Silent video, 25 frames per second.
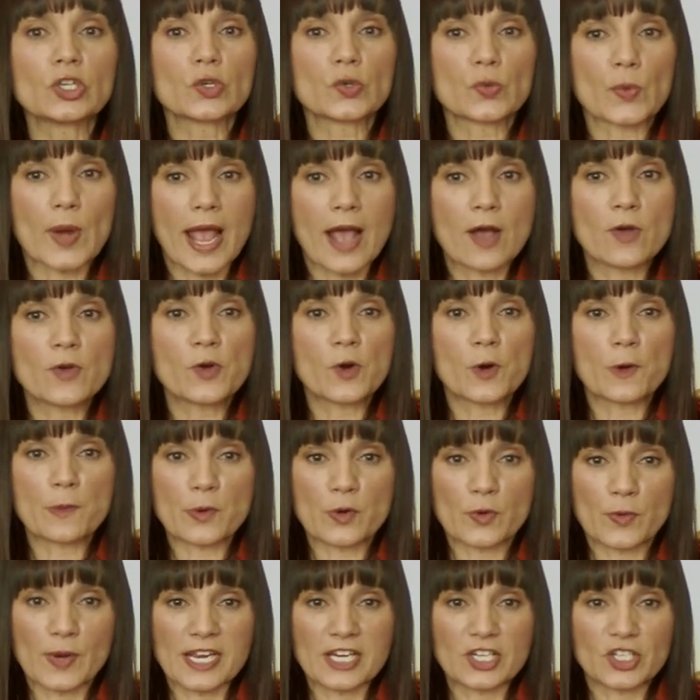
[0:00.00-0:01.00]
crown
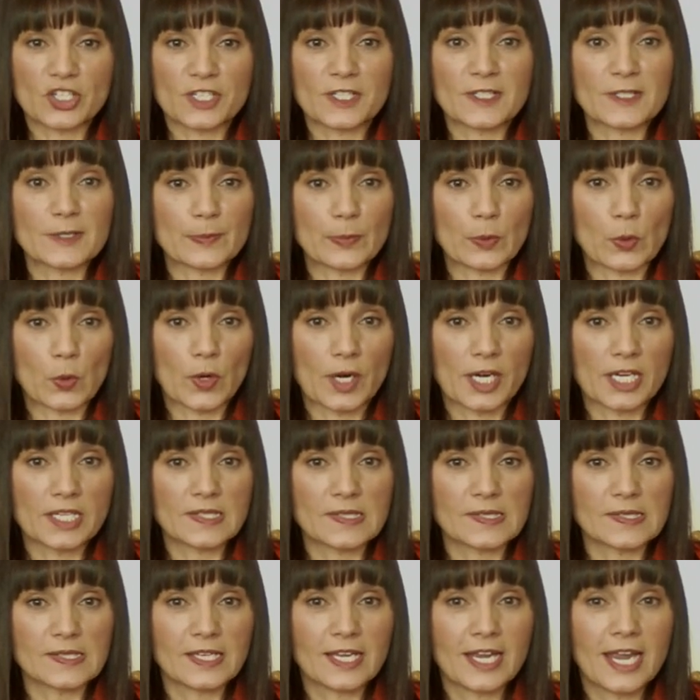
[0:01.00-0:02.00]
corporations
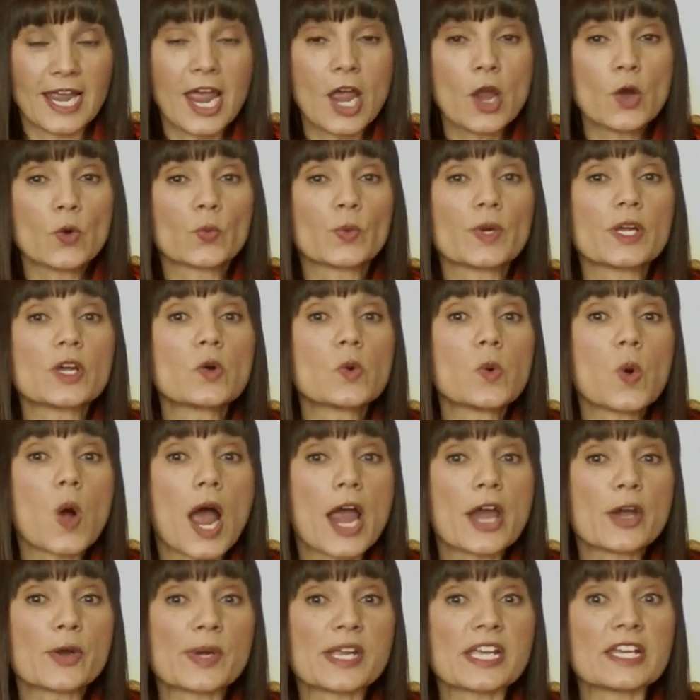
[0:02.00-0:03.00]
boards,
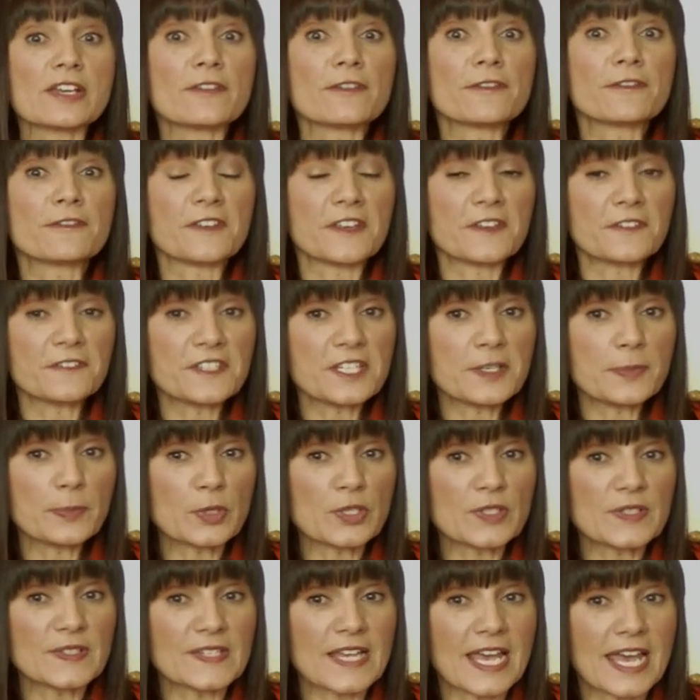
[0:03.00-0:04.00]
requiring
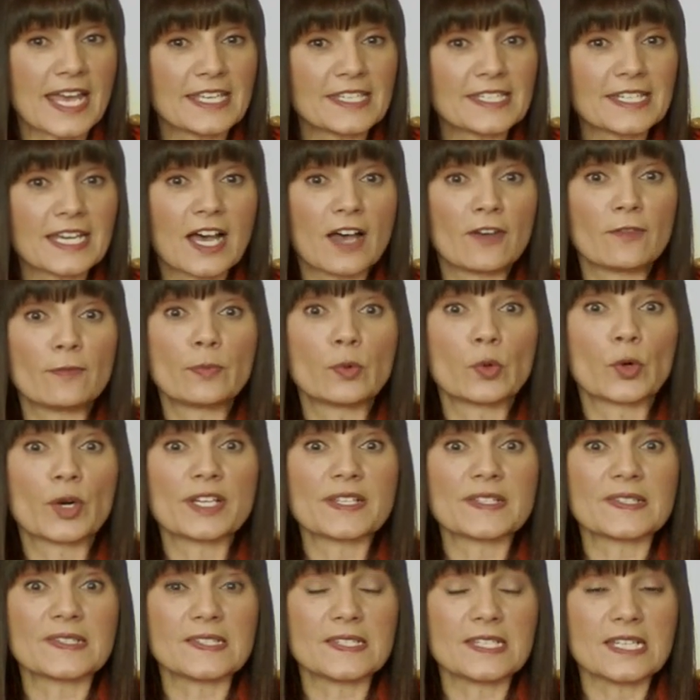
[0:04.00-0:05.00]
50% of
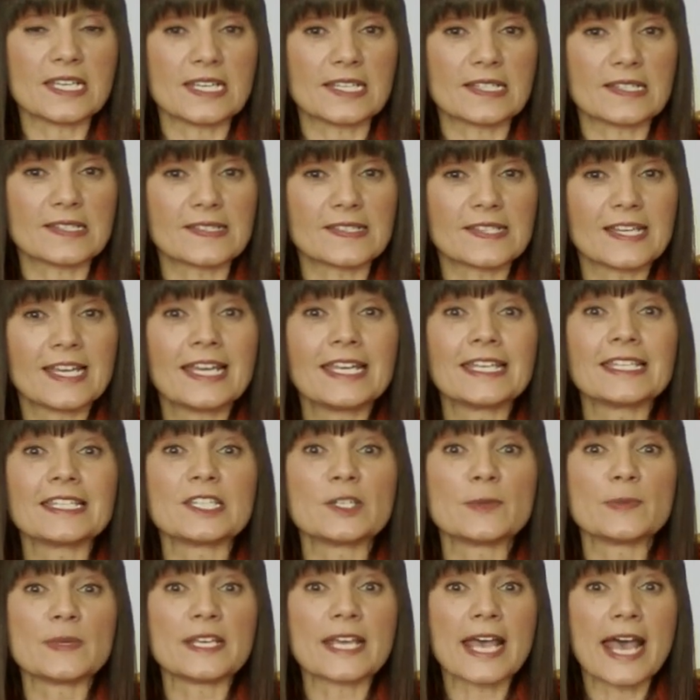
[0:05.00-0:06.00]
board seats
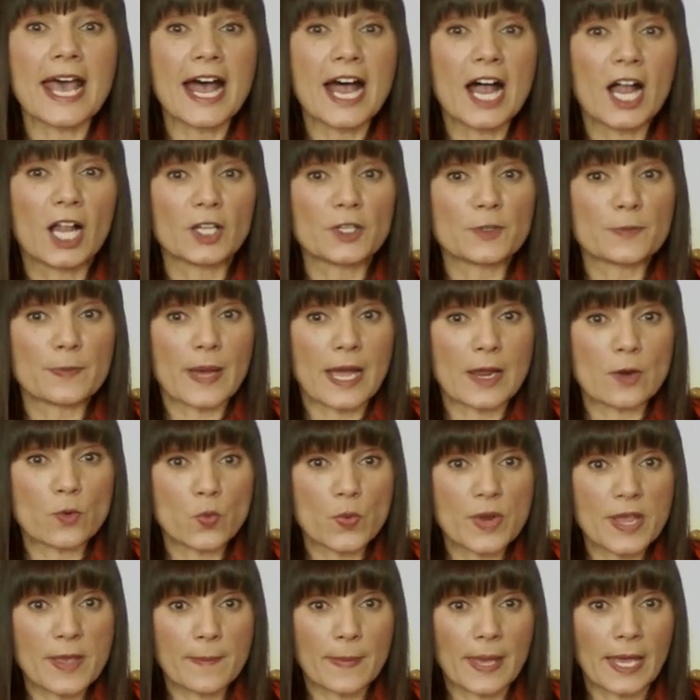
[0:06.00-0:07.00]
to be held by
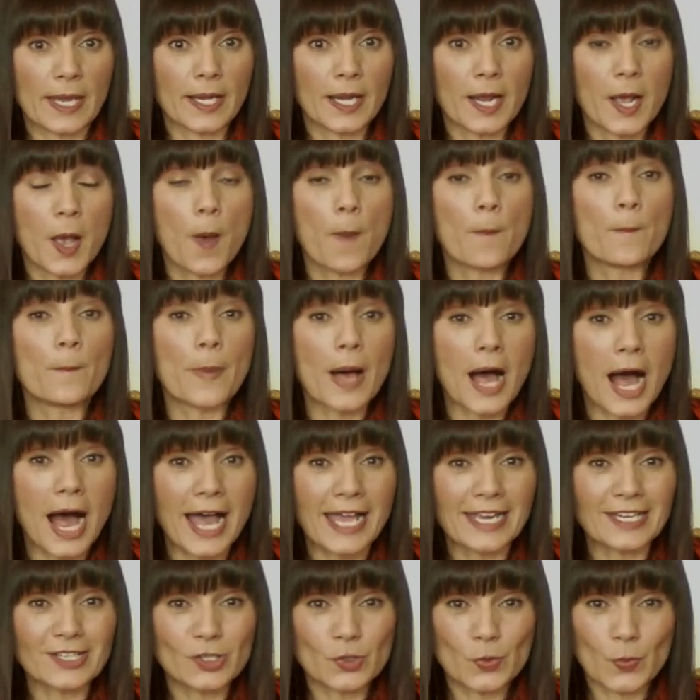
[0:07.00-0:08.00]
women
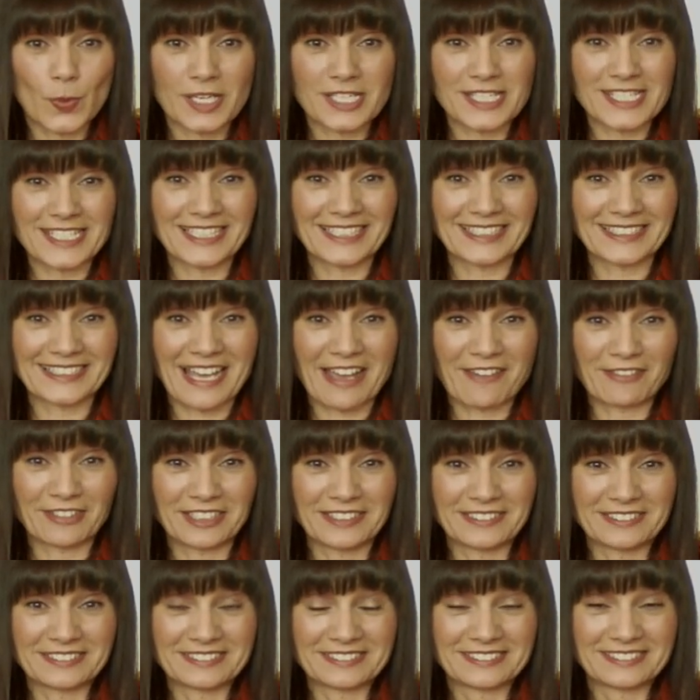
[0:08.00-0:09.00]
by
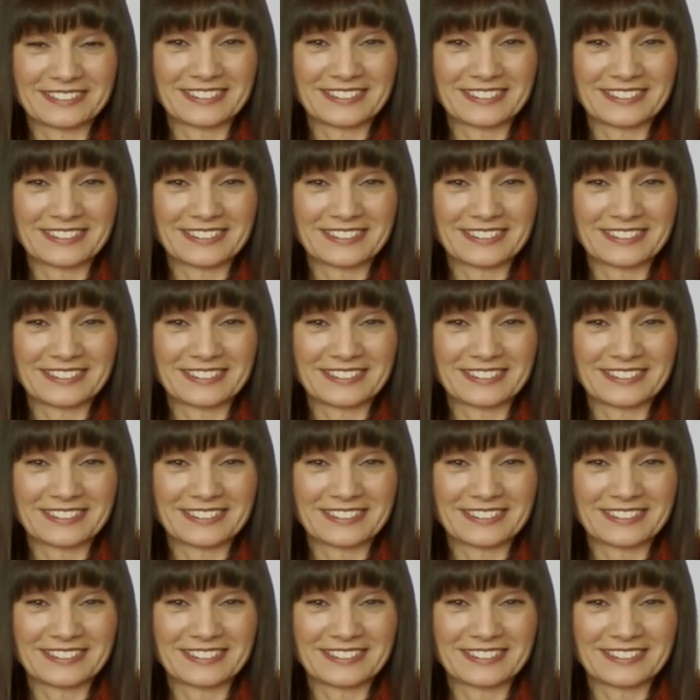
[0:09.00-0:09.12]
2011.